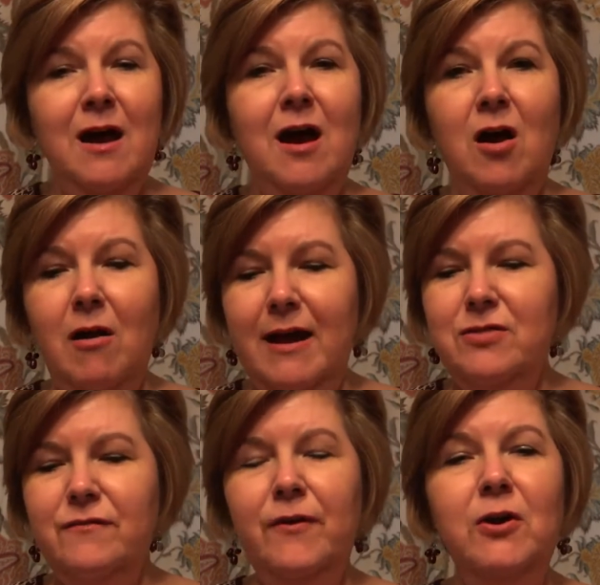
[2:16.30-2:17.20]
All right,
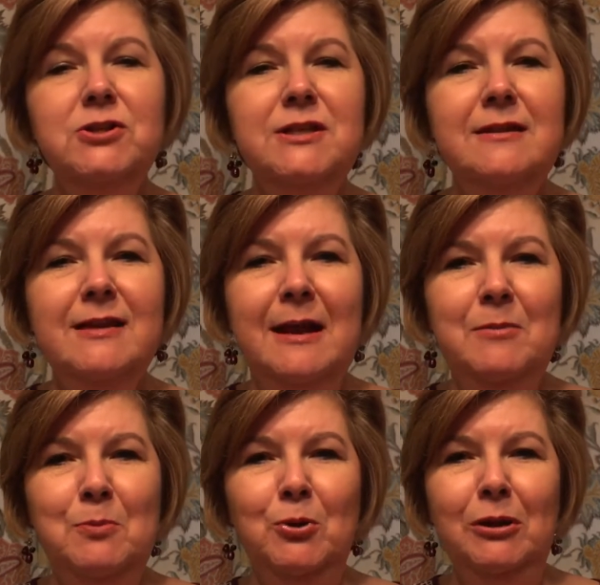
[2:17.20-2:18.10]
the first thing that I'm
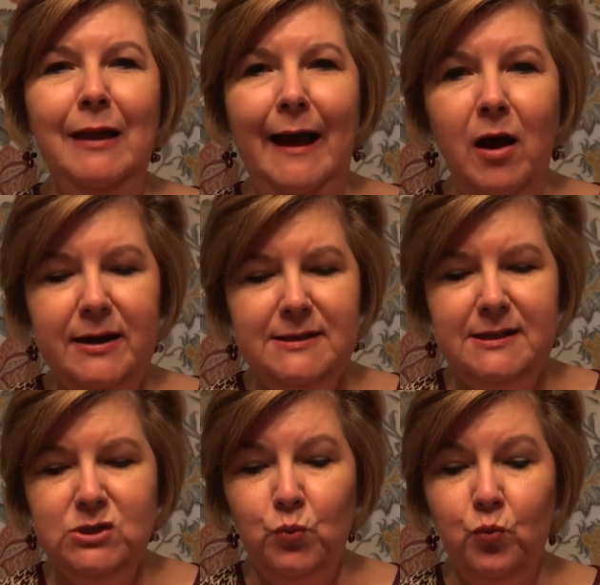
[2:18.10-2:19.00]
gonna pull out is
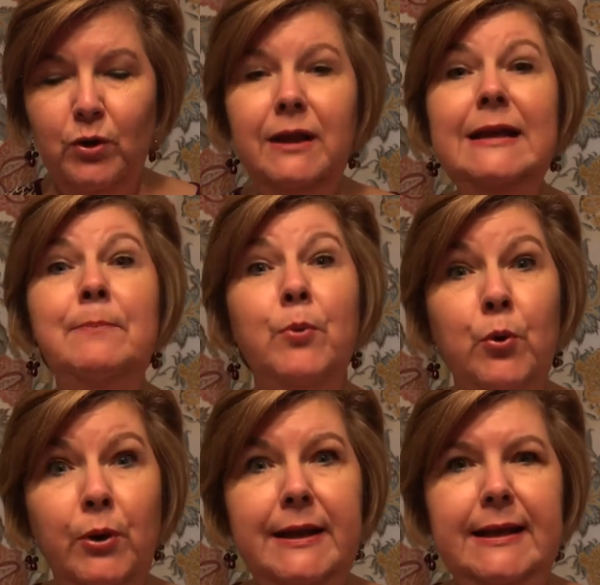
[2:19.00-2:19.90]
this really
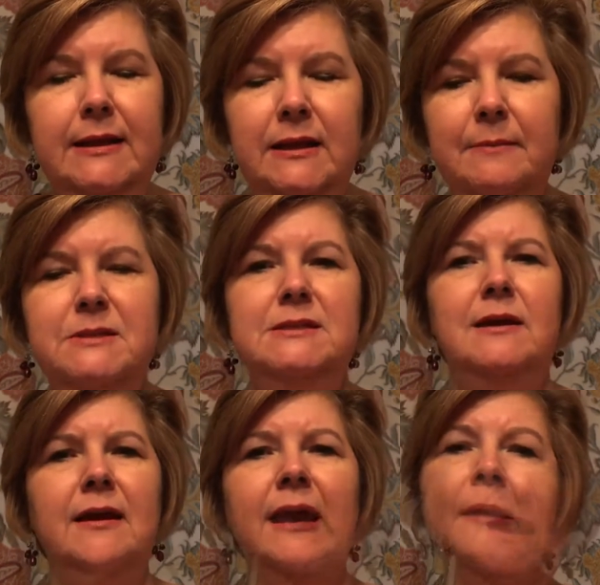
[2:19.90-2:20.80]
pretty
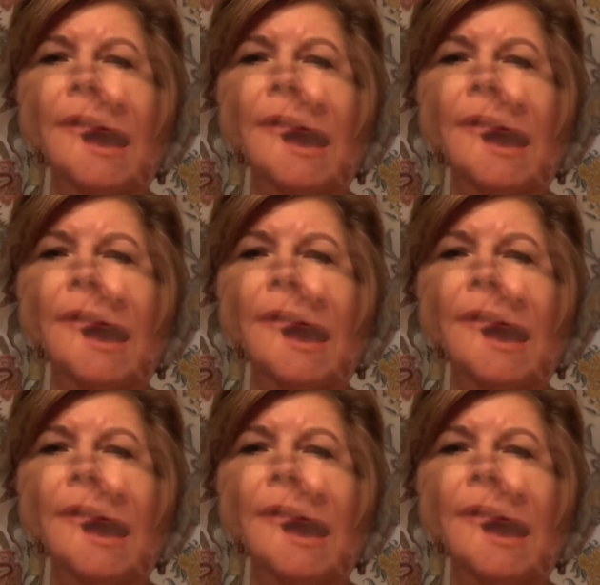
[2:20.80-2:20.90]
lipstick.